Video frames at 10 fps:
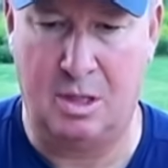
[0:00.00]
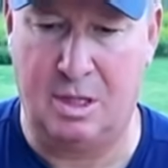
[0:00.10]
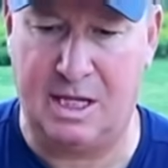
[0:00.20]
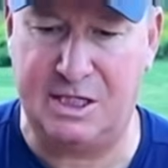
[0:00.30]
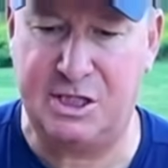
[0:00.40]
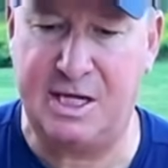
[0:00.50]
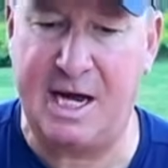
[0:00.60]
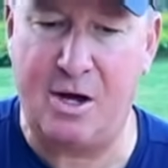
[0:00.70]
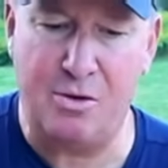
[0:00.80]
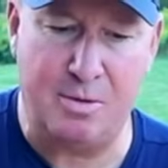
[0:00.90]
Latch it
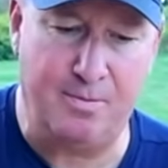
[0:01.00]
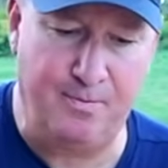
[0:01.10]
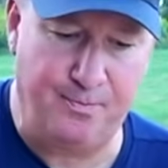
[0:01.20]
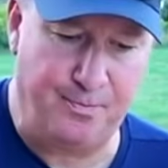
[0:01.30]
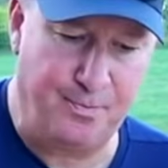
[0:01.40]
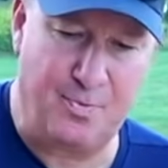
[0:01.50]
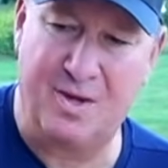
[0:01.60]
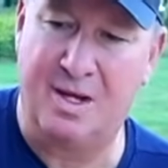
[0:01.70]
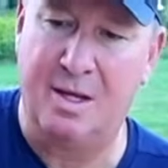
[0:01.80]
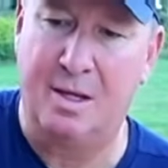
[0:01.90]
down.
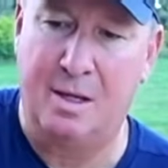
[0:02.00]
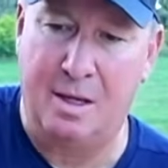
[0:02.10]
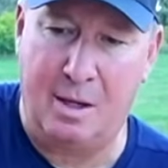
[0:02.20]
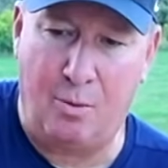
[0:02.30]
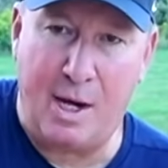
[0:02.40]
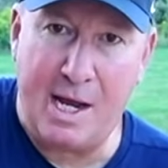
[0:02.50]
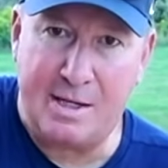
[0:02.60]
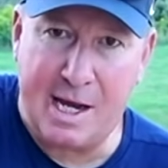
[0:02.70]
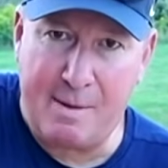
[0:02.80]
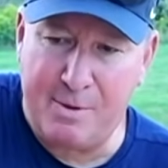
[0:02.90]
And right on
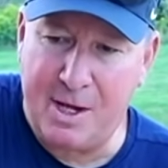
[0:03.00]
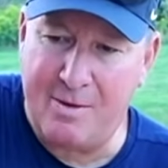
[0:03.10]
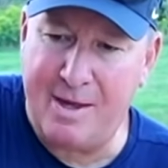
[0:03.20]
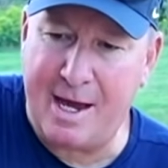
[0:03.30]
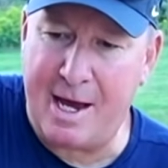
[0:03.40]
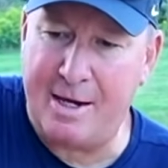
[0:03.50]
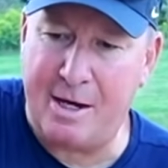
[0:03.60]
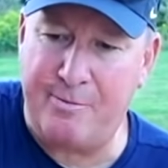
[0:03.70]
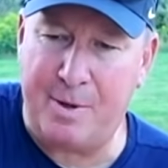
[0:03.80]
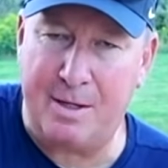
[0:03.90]
top, you have the
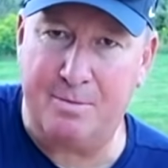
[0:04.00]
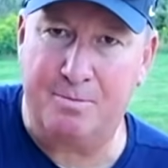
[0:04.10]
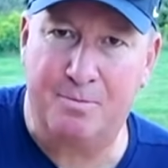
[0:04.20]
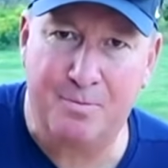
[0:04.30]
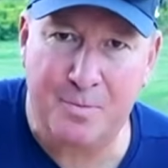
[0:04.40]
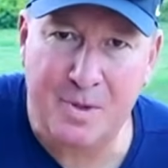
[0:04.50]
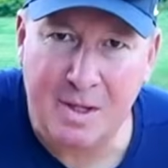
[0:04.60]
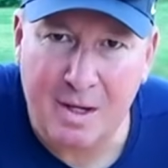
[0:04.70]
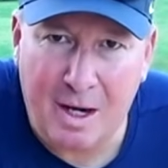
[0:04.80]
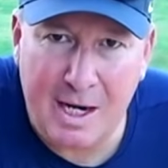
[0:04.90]
on-off button.
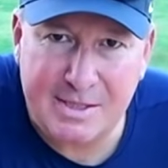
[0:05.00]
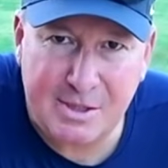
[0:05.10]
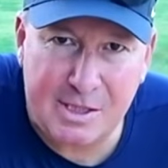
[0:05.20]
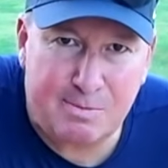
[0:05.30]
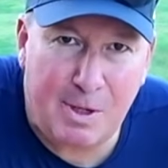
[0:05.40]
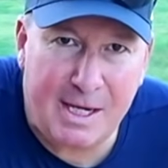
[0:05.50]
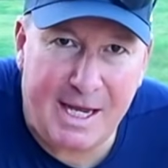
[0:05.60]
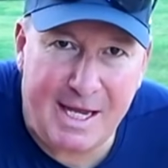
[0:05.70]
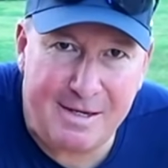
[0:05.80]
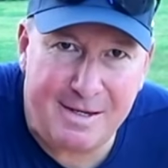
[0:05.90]
All right, so let's plug it
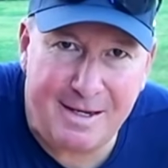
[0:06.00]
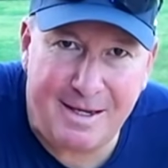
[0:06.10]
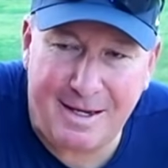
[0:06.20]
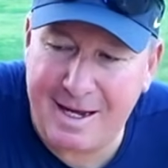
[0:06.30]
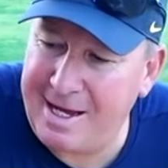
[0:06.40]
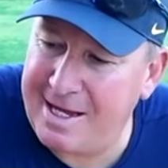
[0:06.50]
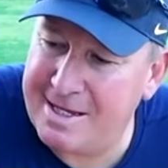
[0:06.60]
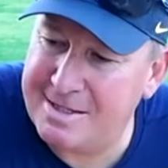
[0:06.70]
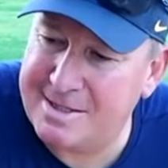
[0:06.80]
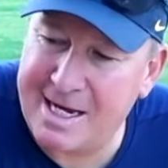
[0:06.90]
in
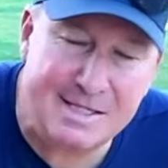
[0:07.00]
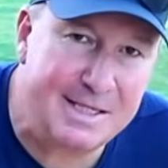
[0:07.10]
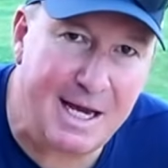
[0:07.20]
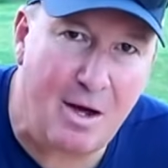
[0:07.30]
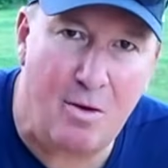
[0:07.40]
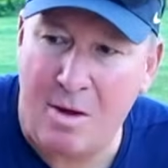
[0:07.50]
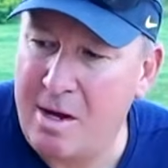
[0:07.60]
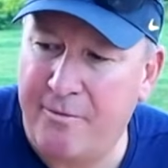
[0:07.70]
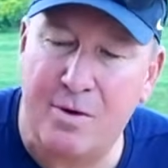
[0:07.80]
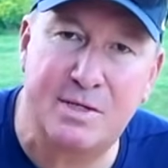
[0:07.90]
and test it out.
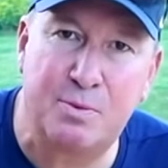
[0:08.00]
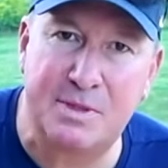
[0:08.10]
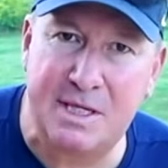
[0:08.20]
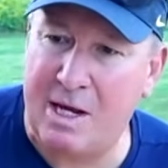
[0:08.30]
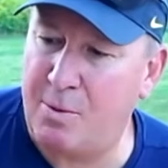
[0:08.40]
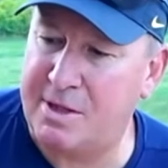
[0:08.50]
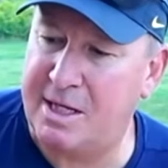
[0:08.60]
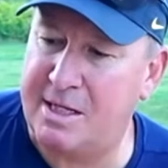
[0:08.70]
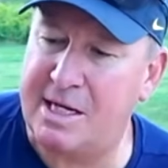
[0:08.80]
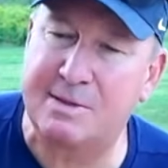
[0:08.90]
First, we'll see what
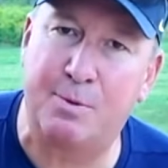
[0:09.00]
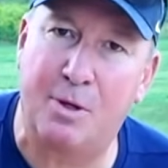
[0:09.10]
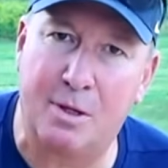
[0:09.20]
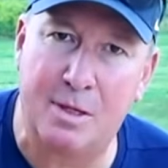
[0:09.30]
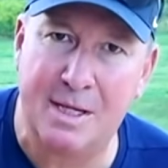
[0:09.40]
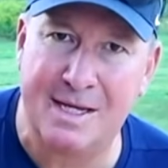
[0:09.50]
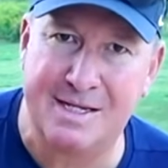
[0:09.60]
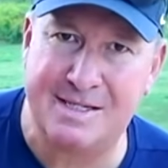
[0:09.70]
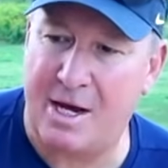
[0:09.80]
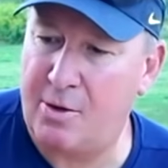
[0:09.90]
the decibel
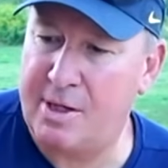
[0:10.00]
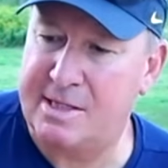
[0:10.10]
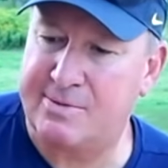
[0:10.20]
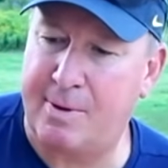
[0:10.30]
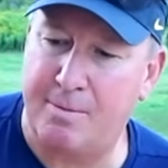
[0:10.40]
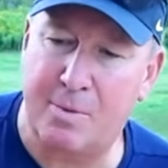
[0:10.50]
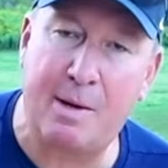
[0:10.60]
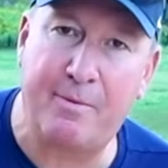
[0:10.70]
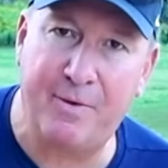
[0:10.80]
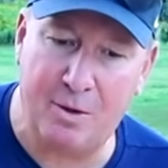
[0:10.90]
sound is from a couple feet